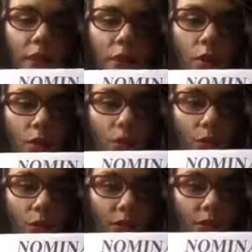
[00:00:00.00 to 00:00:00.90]

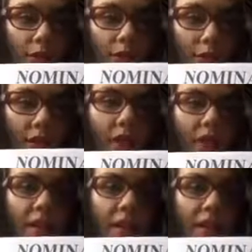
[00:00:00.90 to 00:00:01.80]
also in
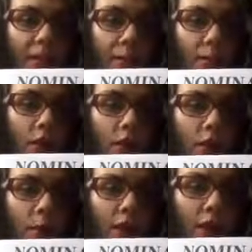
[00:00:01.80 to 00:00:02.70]
feminine and
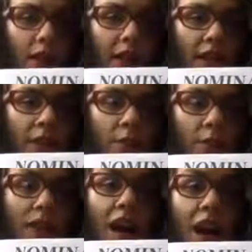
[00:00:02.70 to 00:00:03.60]
both would end
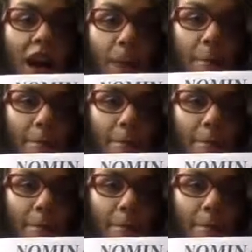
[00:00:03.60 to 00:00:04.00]
with a.